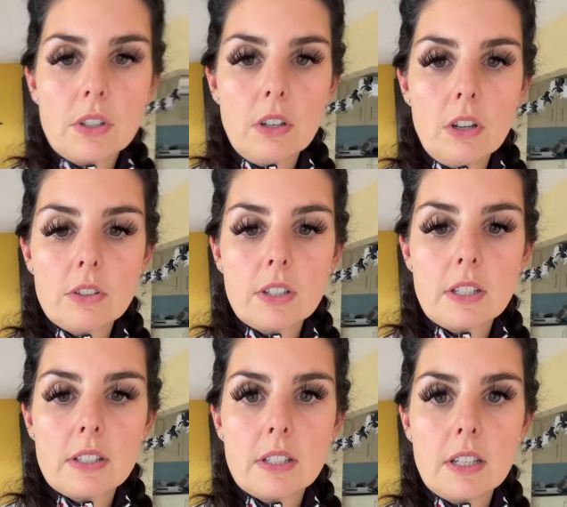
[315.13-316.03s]
a lot, so
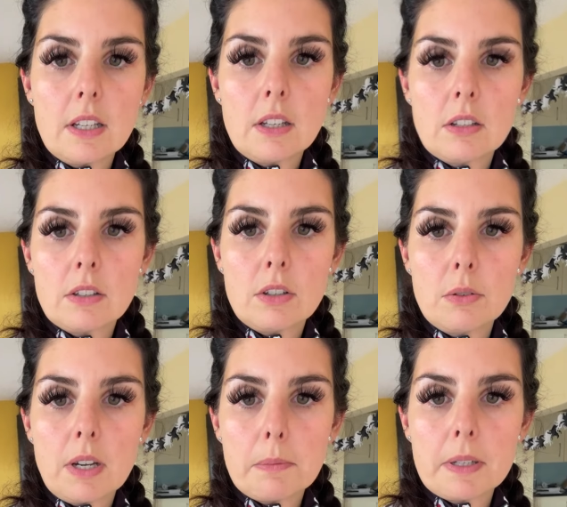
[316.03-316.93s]
let's see. Do
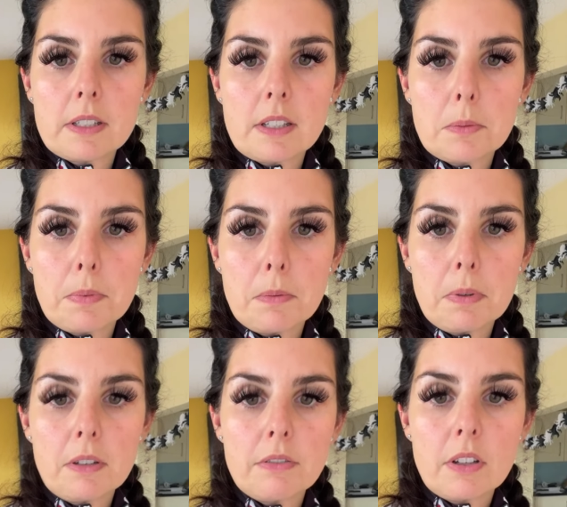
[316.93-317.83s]
ab exercise burn
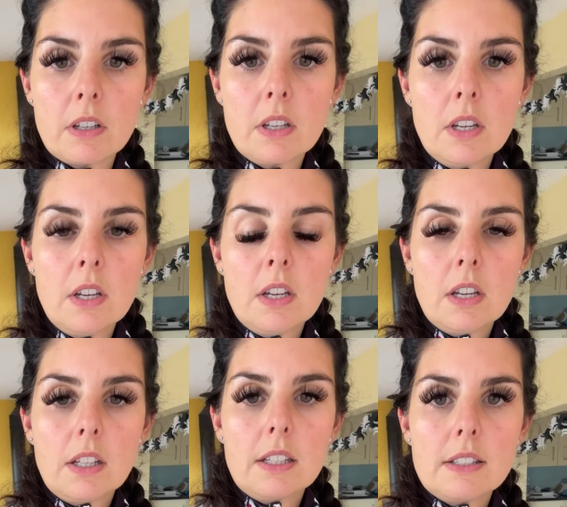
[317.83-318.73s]
belly fat?
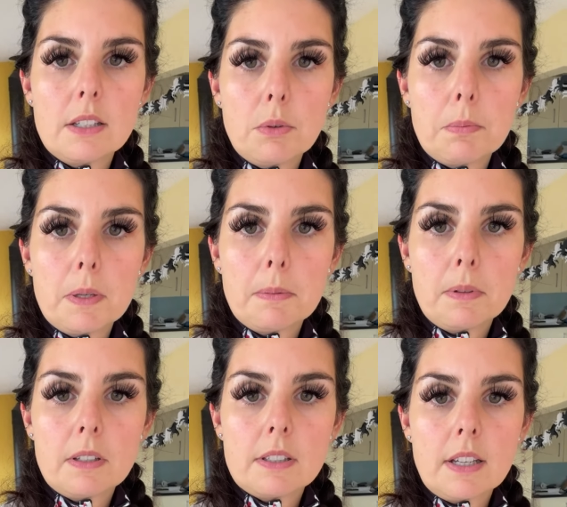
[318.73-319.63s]
Let's see what
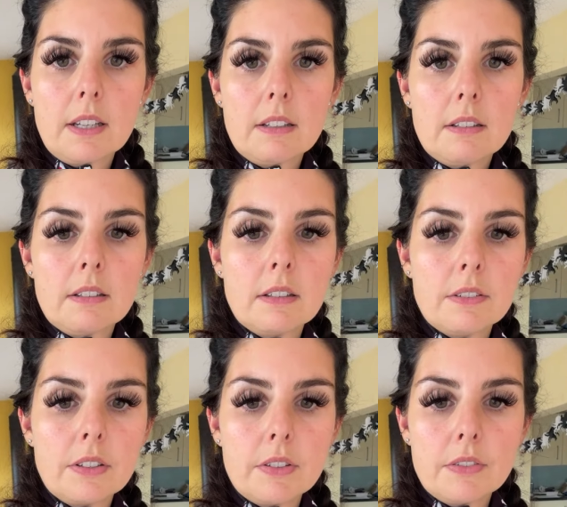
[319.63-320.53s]
people are saying.
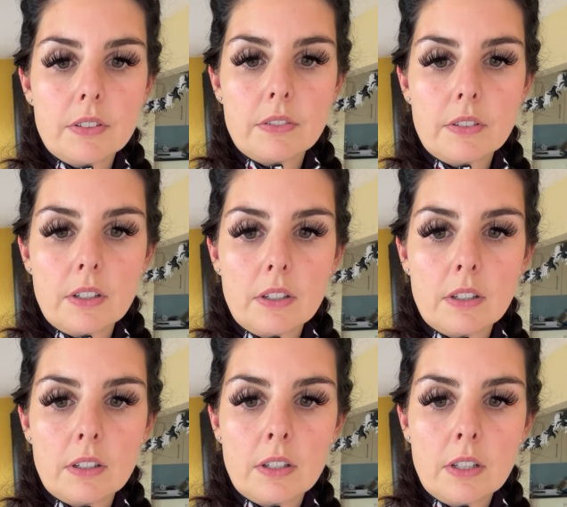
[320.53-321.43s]
50-50.
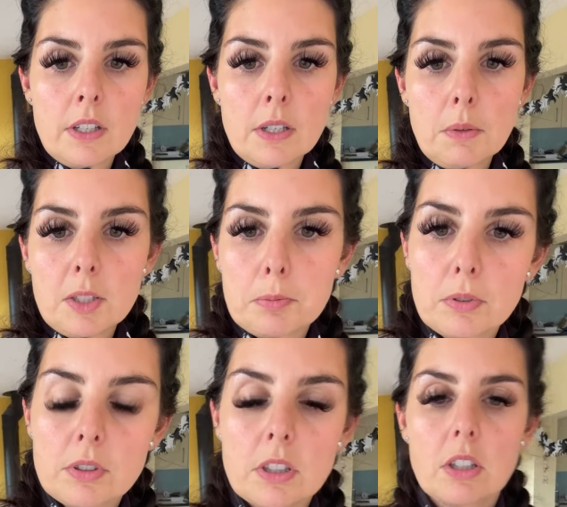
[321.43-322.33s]
Why is
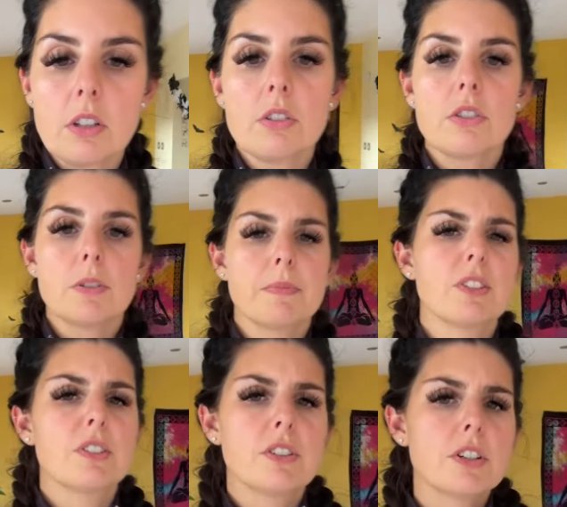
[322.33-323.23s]
blood on your costume? I
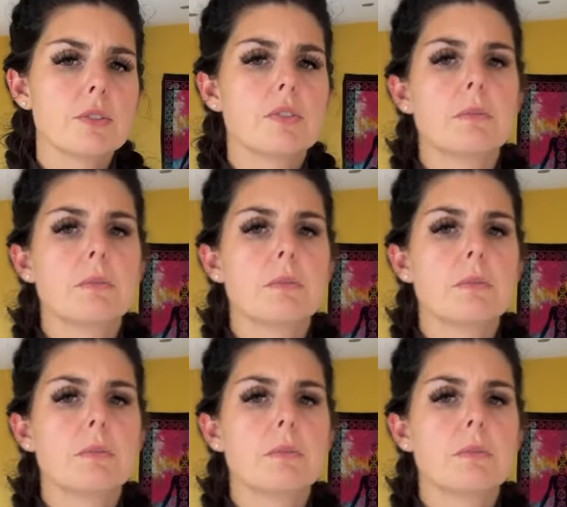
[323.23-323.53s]
don't know, it's from